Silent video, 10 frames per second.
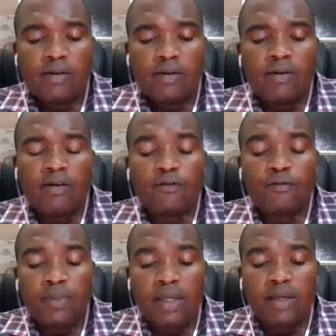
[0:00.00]
or of
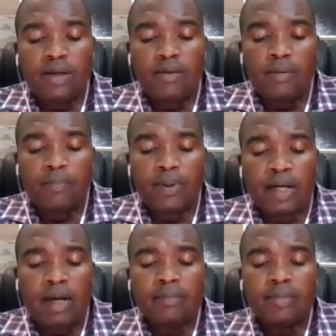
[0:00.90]
being or
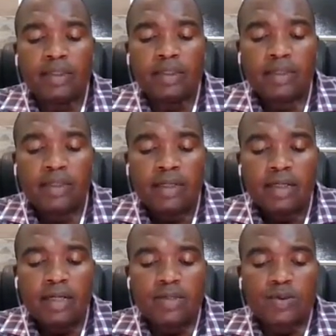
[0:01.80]
becoming,
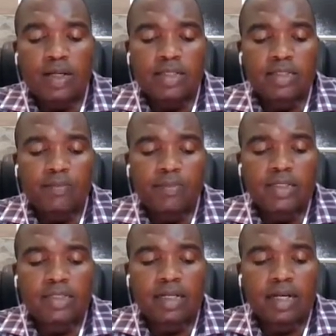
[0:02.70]
as well as the
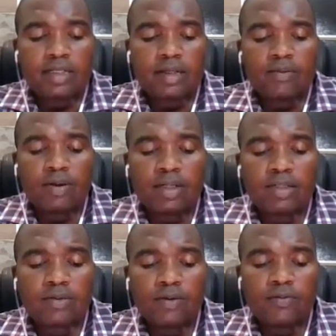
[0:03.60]
basic
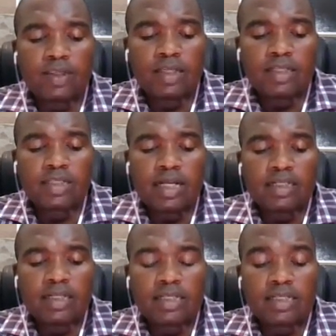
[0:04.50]
categories of things
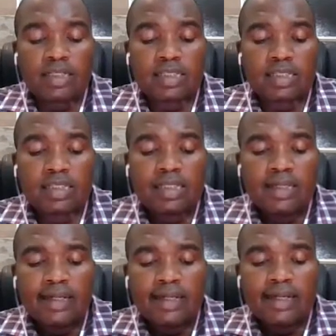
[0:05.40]
that exist
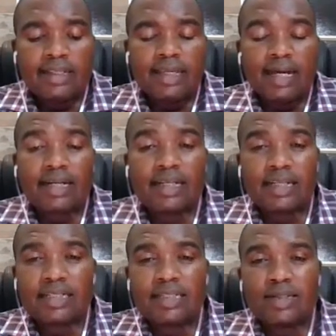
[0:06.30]
and their
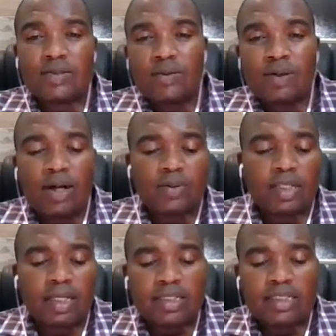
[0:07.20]
relations or how
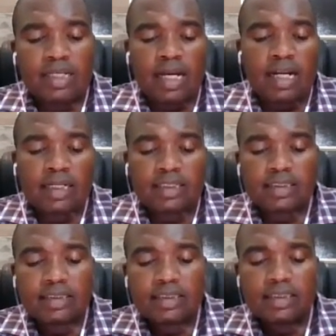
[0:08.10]
they interact.